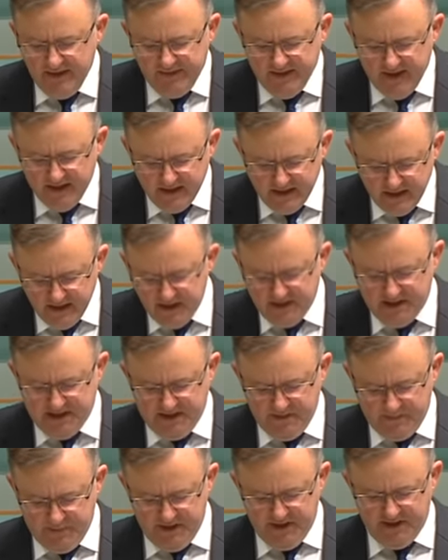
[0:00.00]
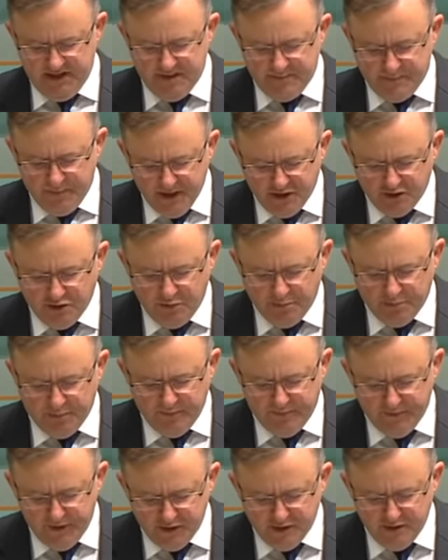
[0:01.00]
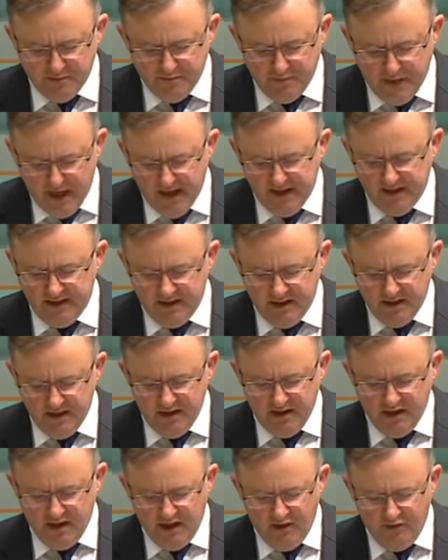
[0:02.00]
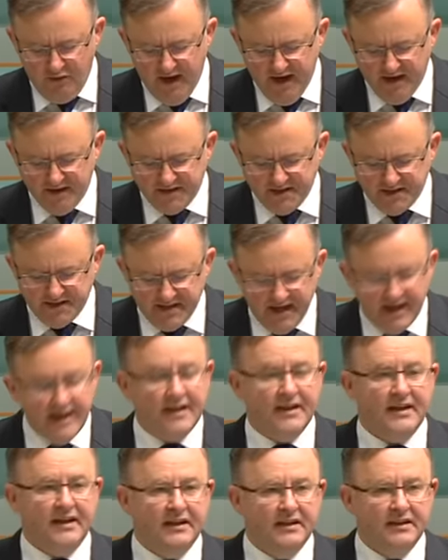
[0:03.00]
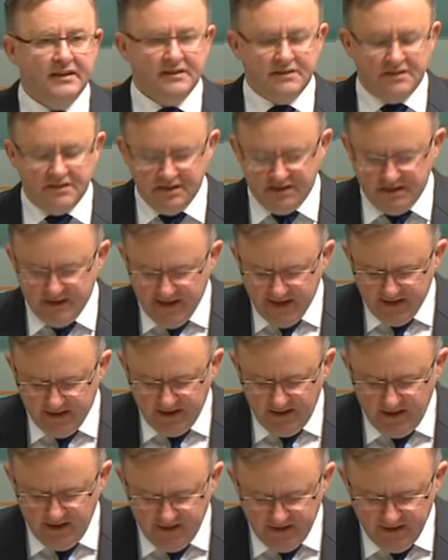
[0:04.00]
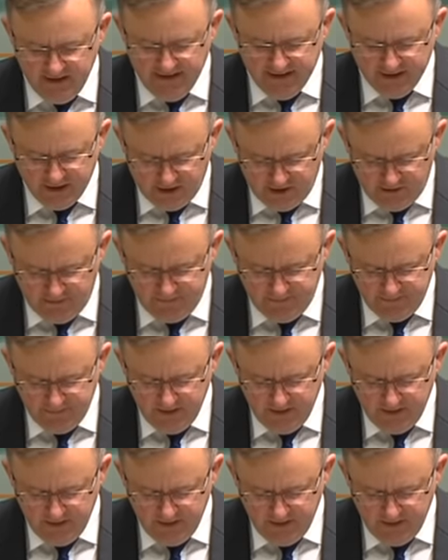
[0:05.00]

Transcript: there needs to be special provision made around standing to take legal action.